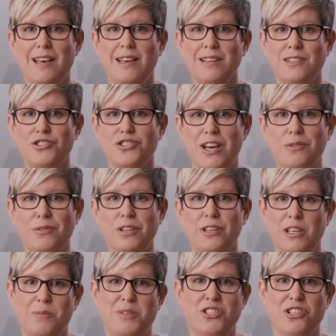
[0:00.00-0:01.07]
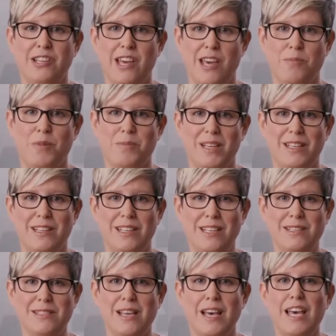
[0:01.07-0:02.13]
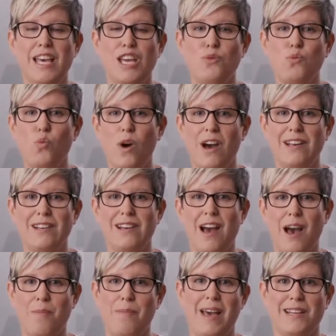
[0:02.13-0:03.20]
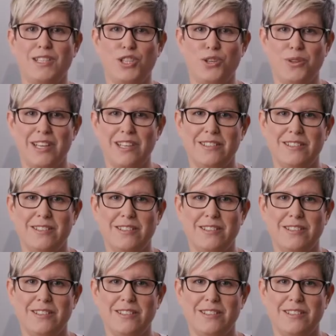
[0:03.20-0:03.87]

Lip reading: and general imaging capabilities in one compact unit.